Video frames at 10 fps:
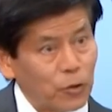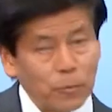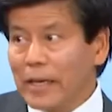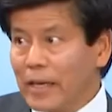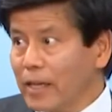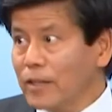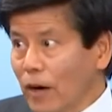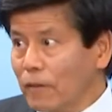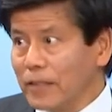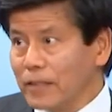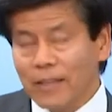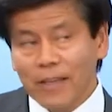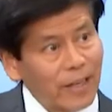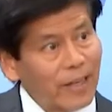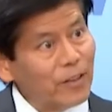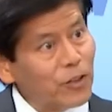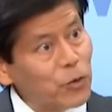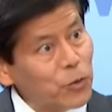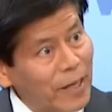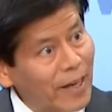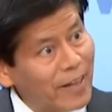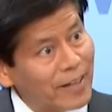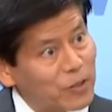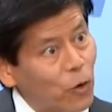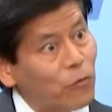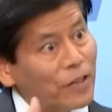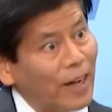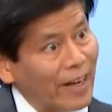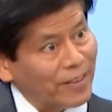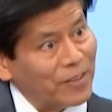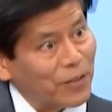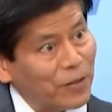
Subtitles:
to be in office. In the UK, it's overnight. You know,